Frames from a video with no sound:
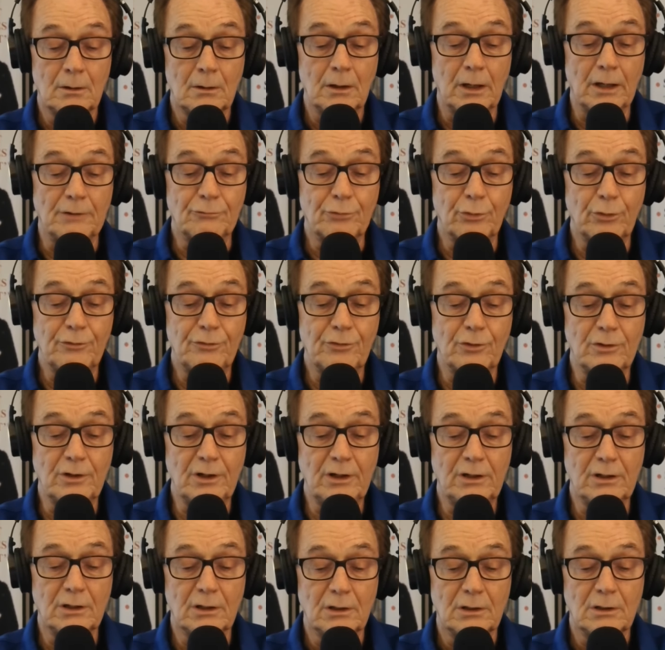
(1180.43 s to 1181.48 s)
At
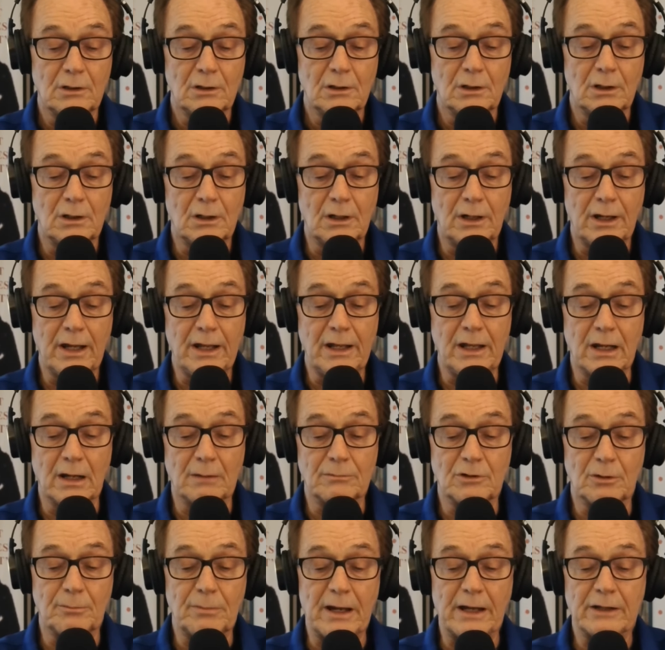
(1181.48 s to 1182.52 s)
3:30
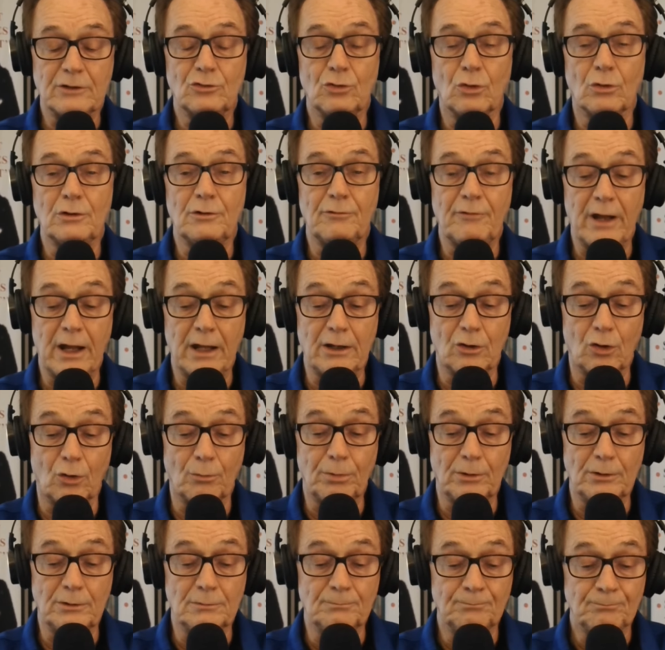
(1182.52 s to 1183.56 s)
a.m., the back door of the van
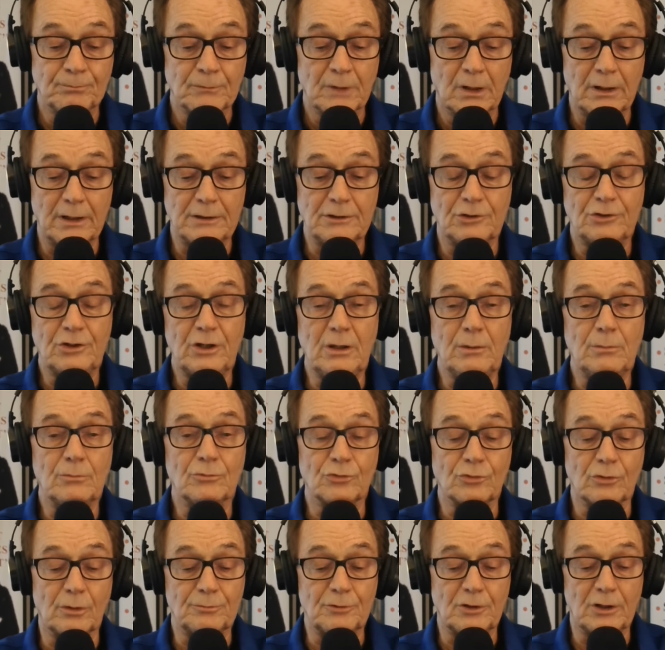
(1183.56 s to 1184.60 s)
opened and the team
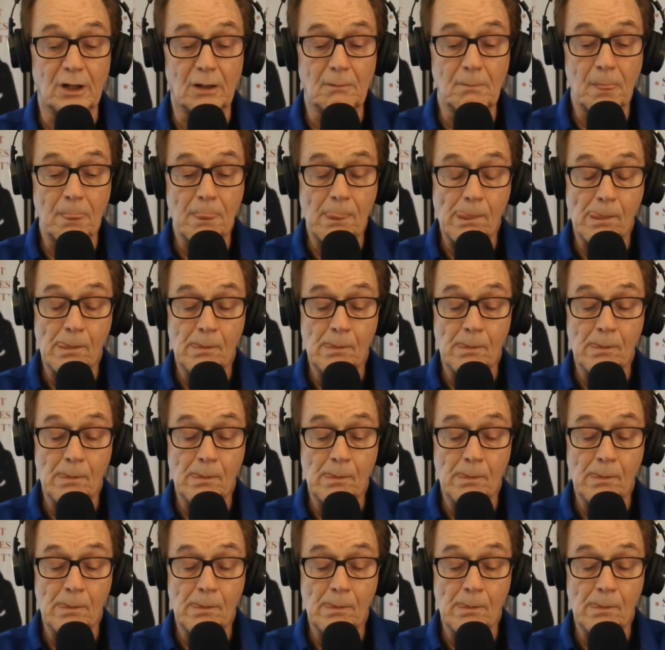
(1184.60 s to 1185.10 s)
slipped out.